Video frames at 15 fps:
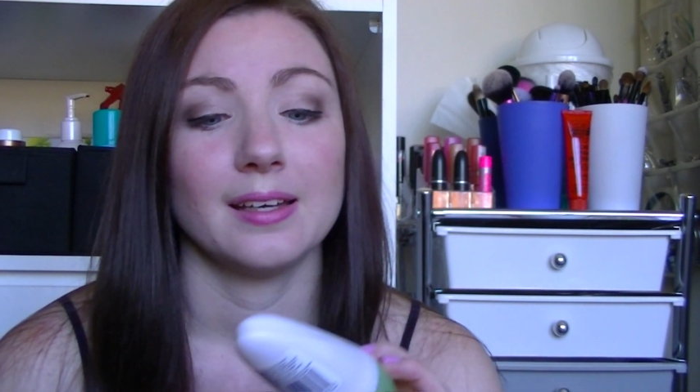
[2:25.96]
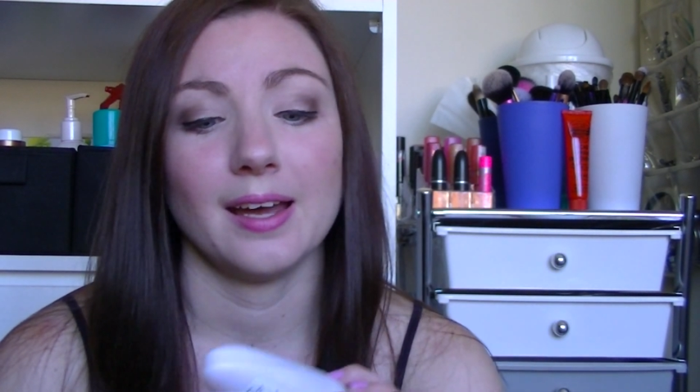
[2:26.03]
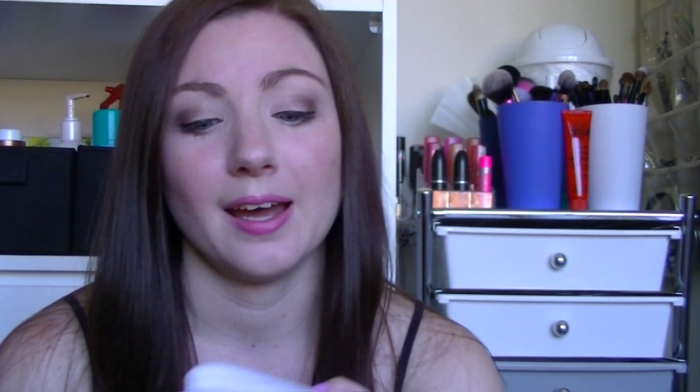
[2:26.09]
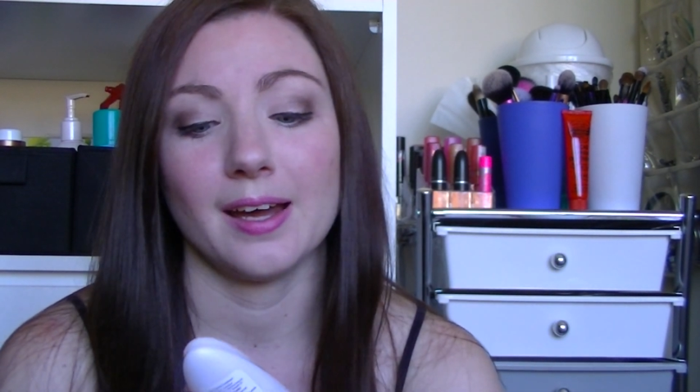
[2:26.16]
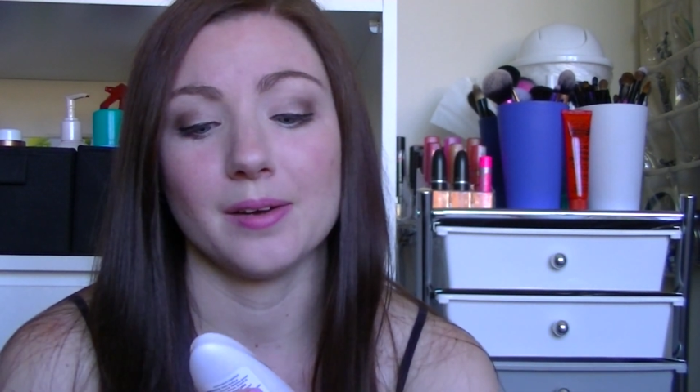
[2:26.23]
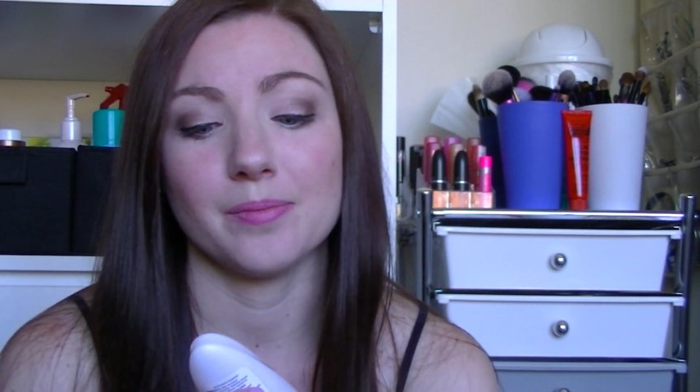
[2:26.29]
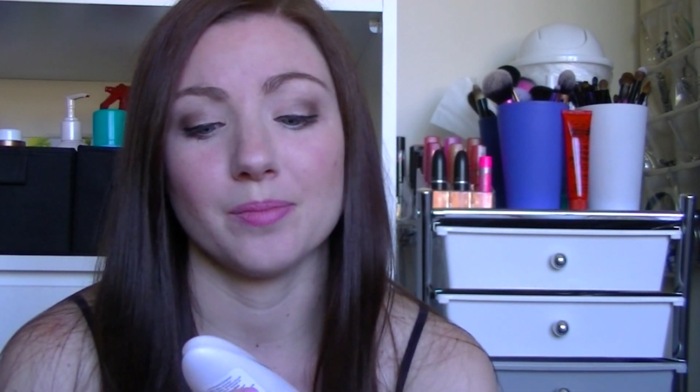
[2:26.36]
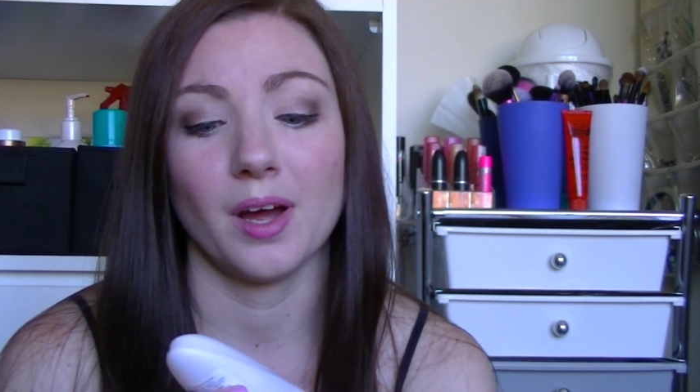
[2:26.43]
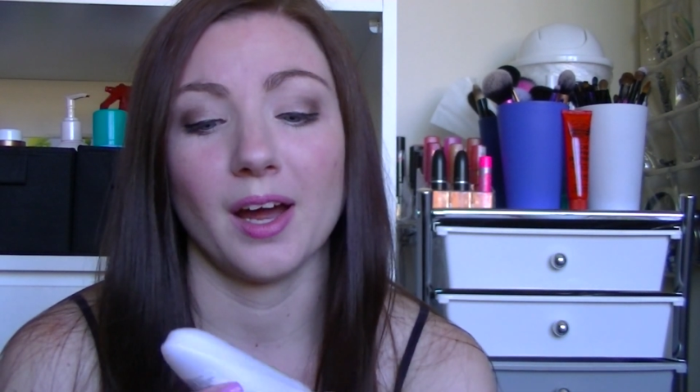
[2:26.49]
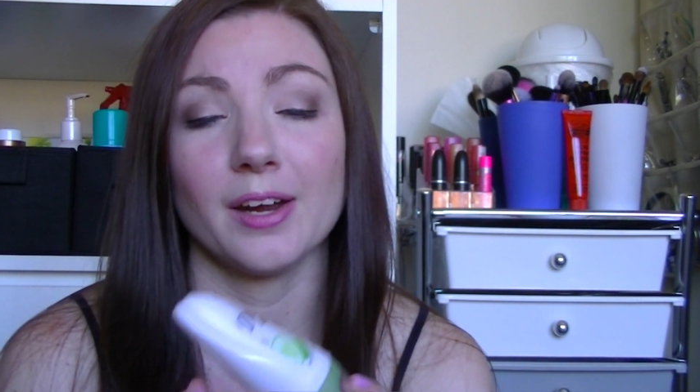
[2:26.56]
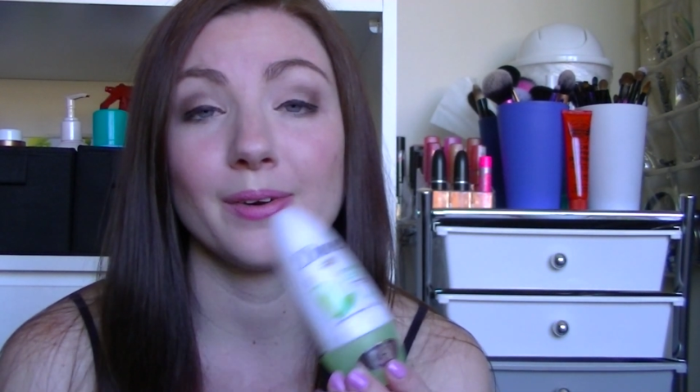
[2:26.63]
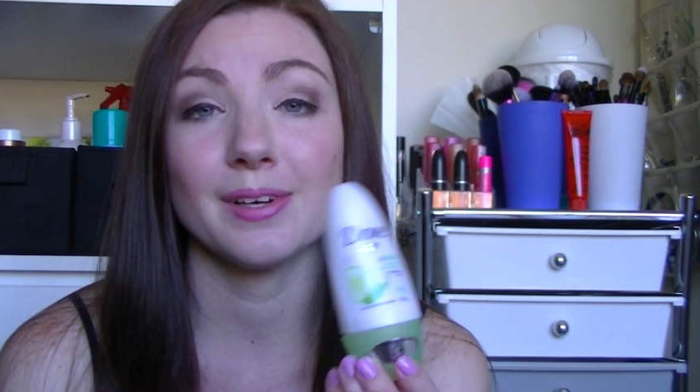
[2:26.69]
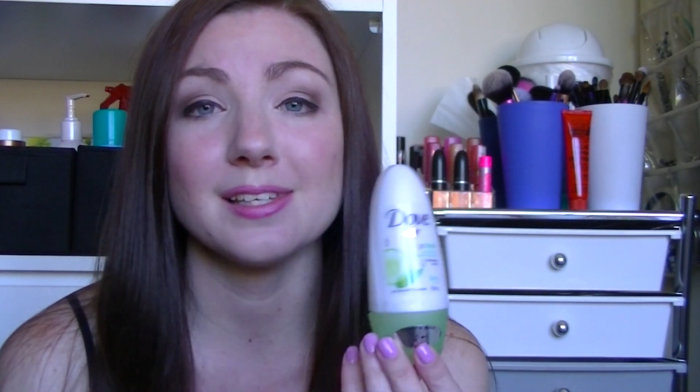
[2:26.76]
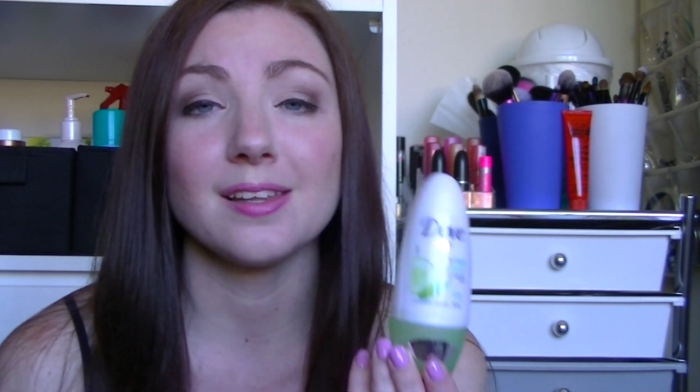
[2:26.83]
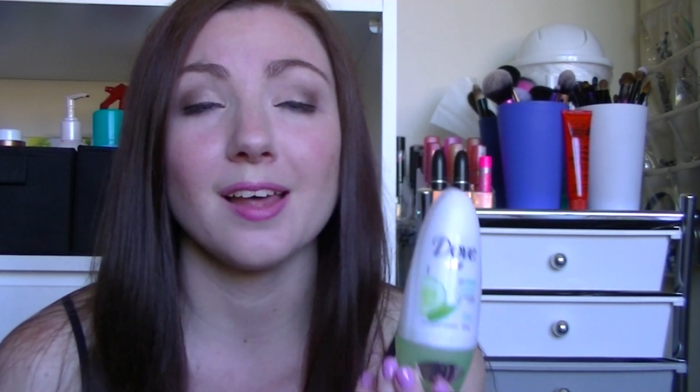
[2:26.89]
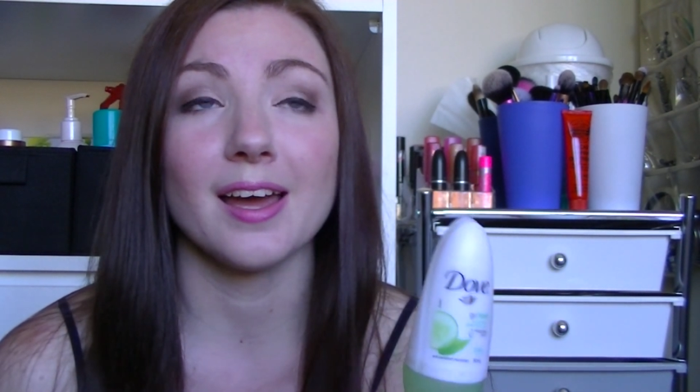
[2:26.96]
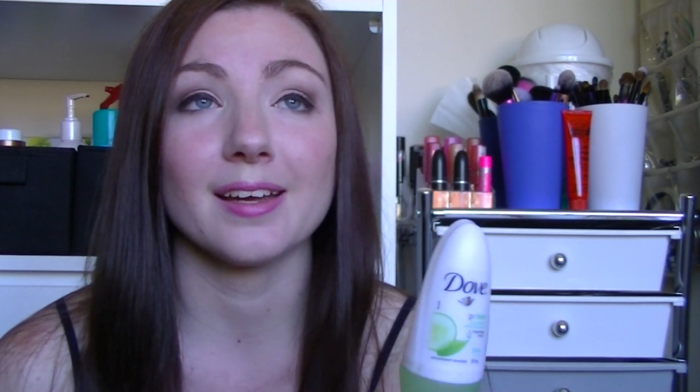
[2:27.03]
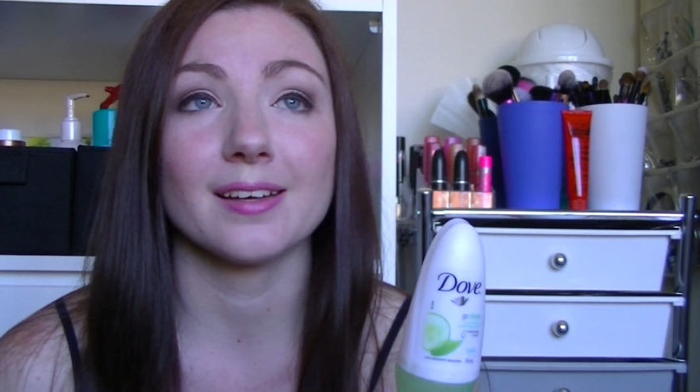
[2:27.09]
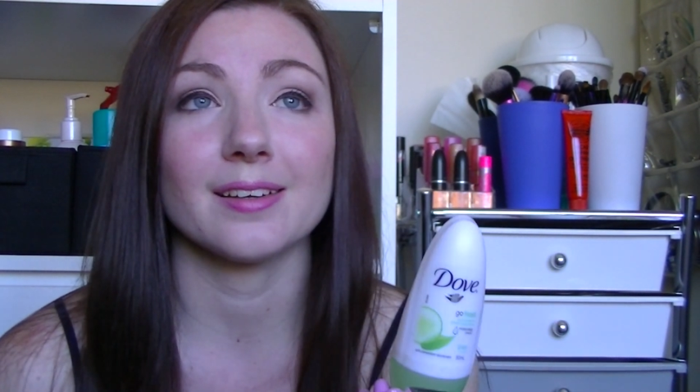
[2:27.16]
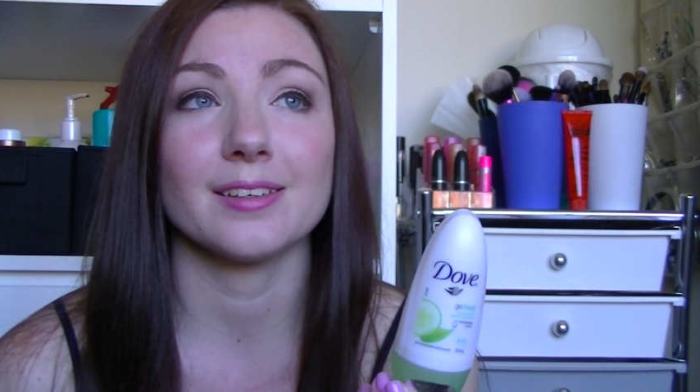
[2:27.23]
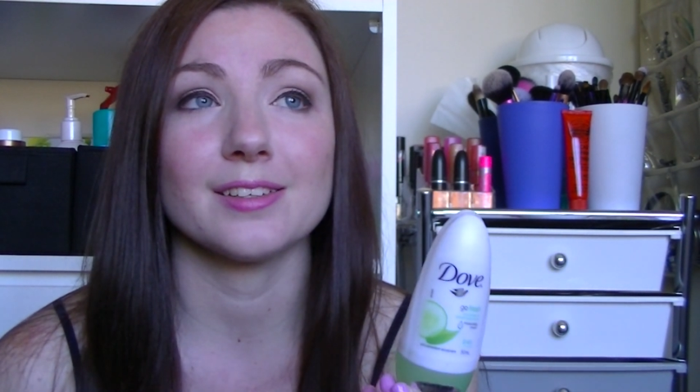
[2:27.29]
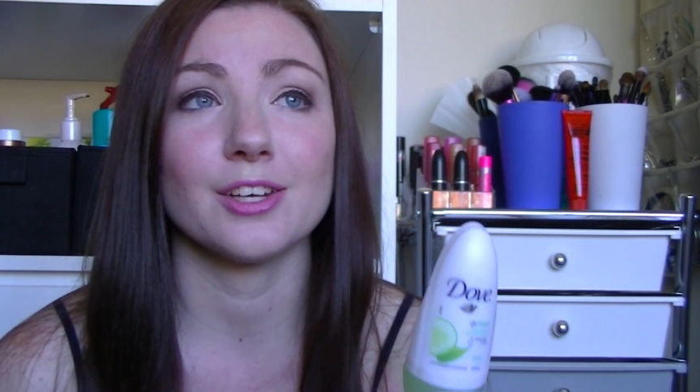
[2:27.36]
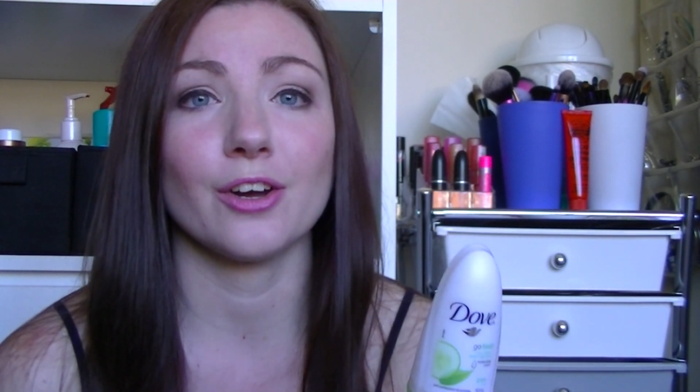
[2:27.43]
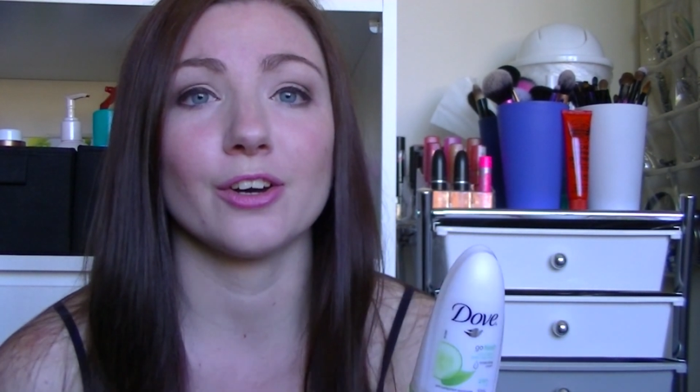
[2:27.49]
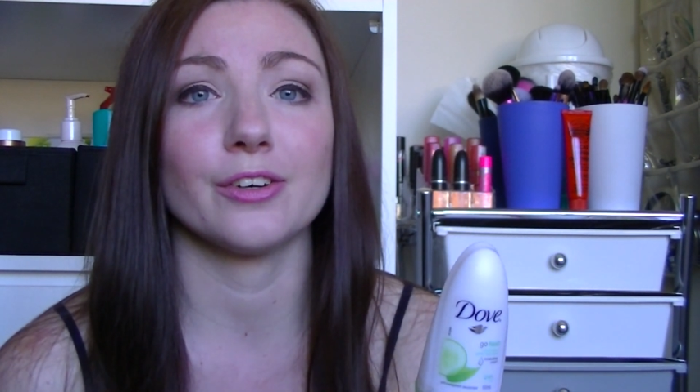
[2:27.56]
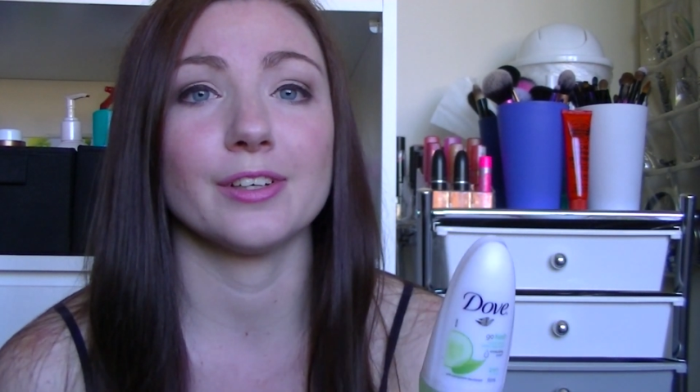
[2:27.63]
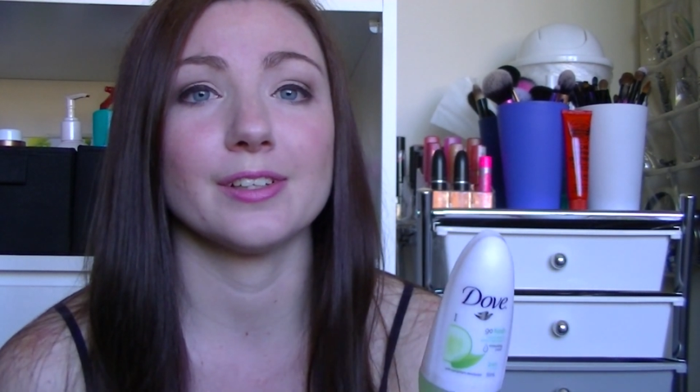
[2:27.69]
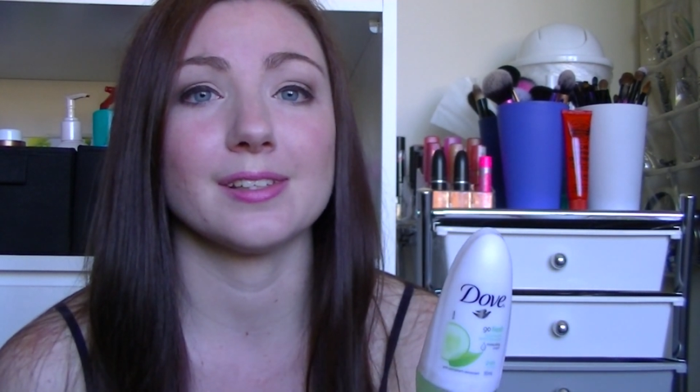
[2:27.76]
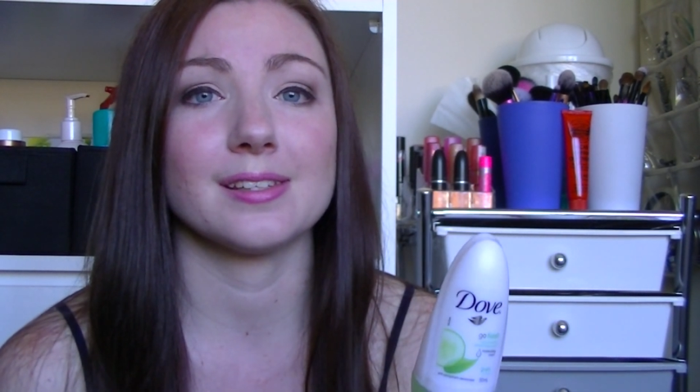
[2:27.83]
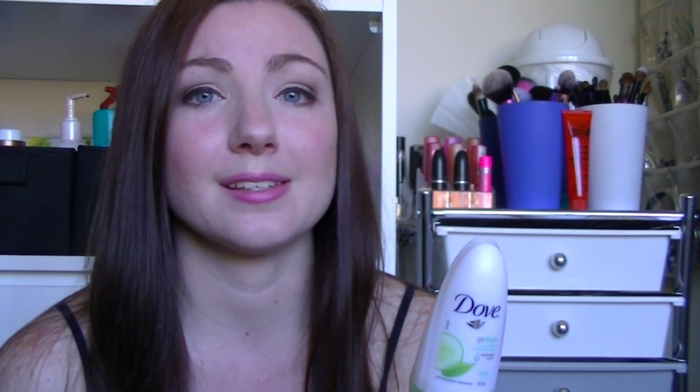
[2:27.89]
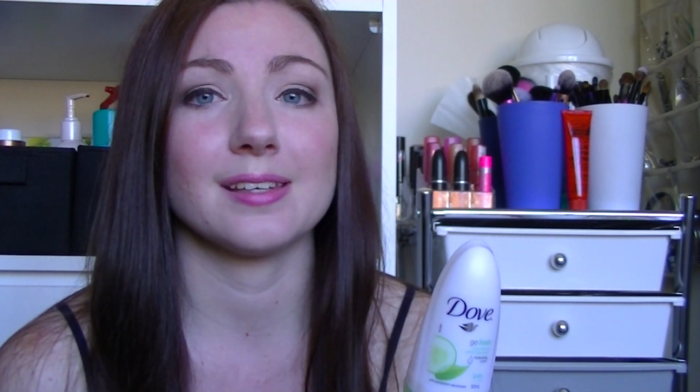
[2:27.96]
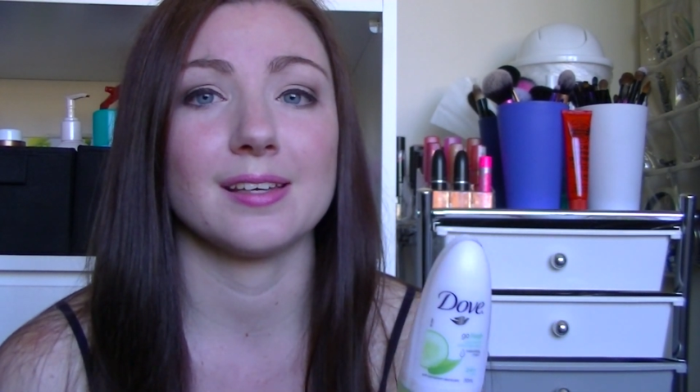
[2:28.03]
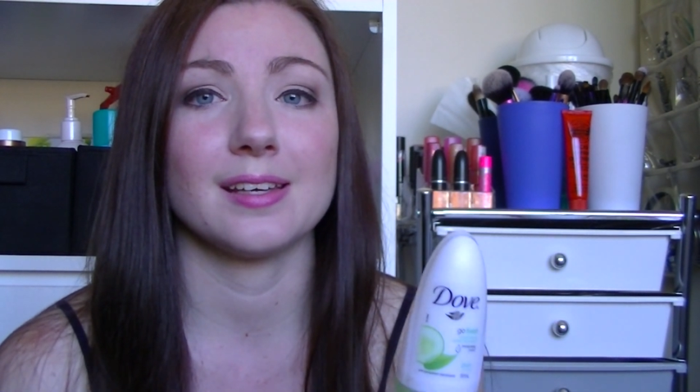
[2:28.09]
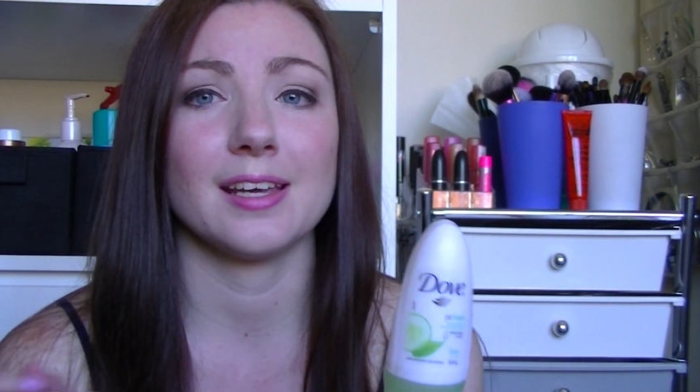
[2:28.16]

Um, I always like deodorants